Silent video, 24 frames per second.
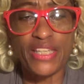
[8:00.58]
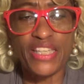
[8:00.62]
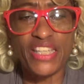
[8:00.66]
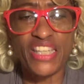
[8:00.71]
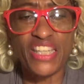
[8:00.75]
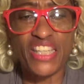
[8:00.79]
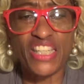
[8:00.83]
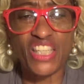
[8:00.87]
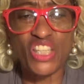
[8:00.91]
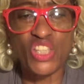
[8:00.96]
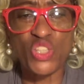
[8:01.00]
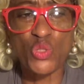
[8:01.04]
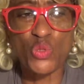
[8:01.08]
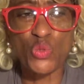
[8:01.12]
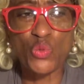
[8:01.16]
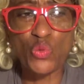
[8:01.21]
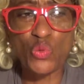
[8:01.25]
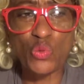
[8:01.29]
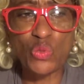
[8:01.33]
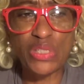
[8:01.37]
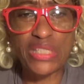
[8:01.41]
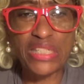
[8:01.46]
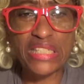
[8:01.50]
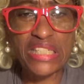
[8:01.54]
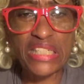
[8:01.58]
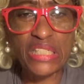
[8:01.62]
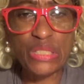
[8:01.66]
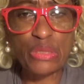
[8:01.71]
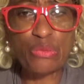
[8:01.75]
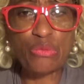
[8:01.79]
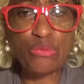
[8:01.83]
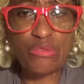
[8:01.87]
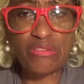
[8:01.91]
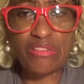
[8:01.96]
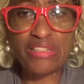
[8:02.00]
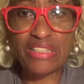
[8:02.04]
And it's really,
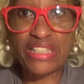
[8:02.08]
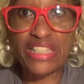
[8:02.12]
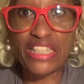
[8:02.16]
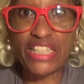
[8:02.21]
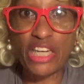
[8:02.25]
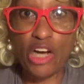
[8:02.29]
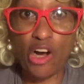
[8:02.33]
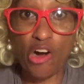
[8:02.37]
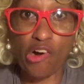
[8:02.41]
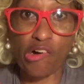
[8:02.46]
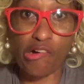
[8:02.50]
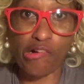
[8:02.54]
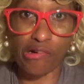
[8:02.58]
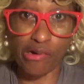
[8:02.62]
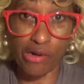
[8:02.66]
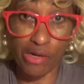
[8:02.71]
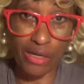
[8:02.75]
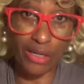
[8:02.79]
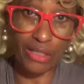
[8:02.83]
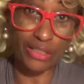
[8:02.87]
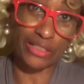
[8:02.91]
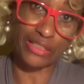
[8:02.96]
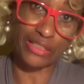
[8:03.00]
really hard